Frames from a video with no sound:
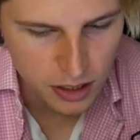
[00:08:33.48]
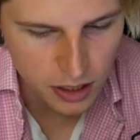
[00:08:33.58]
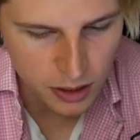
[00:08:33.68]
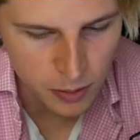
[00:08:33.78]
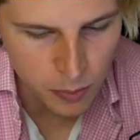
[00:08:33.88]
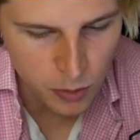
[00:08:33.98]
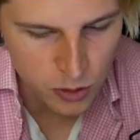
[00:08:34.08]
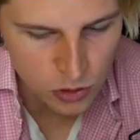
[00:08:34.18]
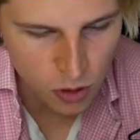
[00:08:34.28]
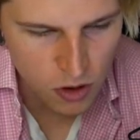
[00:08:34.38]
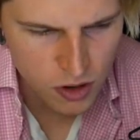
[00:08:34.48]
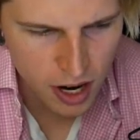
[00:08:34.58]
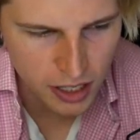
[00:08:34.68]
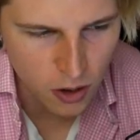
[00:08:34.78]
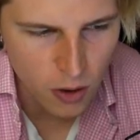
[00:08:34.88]
When you start
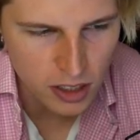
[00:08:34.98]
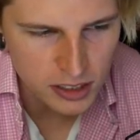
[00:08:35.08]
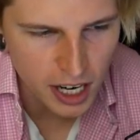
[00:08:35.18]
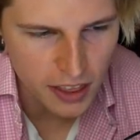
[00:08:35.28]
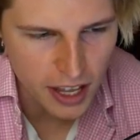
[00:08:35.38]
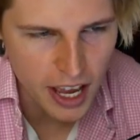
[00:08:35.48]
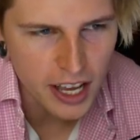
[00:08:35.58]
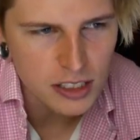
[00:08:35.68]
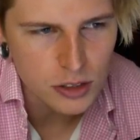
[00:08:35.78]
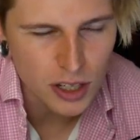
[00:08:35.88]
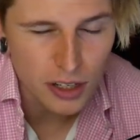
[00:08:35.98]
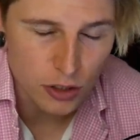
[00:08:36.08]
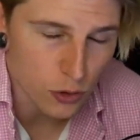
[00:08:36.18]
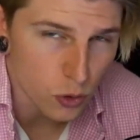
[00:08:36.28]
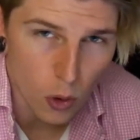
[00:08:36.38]
trying to go outside of the hat and trying to
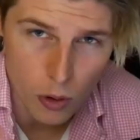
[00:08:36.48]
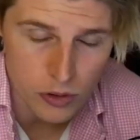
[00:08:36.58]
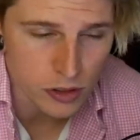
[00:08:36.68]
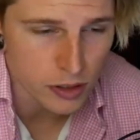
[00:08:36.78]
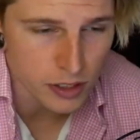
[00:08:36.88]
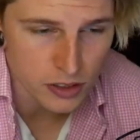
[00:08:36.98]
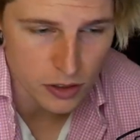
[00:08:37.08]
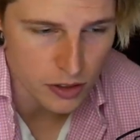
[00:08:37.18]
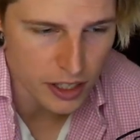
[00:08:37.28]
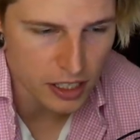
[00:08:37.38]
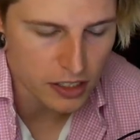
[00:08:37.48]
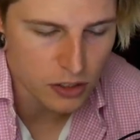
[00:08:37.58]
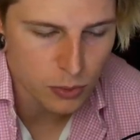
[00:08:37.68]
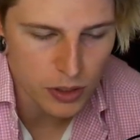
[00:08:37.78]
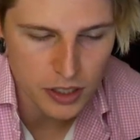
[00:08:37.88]
control these other things,
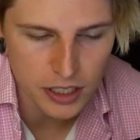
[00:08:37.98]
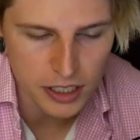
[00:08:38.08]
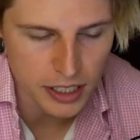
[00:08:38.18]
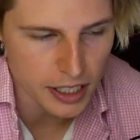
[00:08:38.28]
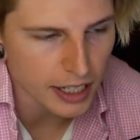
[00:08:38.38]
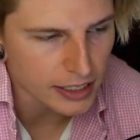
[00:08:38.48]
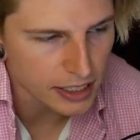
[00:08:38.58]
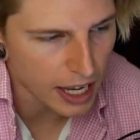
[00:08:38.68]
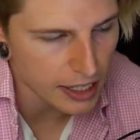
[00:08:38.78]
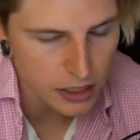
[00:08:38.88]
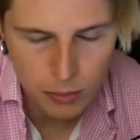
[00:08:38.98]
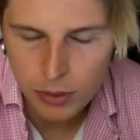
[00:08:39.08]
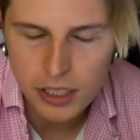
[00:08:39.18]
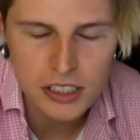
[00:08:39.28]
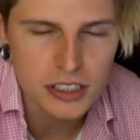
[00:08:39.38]
that's where you're going to get anxiety,
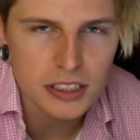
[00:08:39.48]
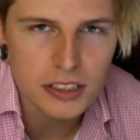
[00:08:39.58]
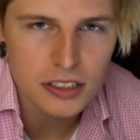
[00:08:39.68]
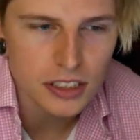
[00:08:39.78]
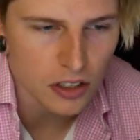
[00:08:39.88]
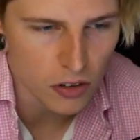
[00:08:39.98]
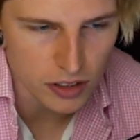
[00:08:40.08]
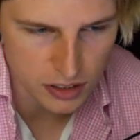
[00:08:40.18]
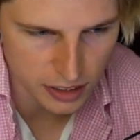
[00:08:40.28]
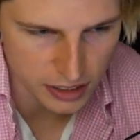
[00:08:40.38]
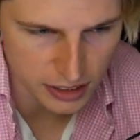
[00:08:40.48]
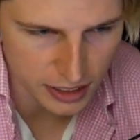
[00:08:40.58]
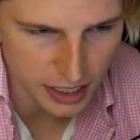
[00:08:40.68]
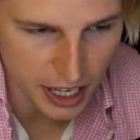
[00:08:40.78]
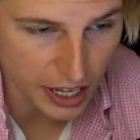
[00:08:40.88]
depression, and all these things
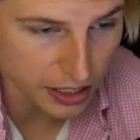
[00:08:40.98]
like that.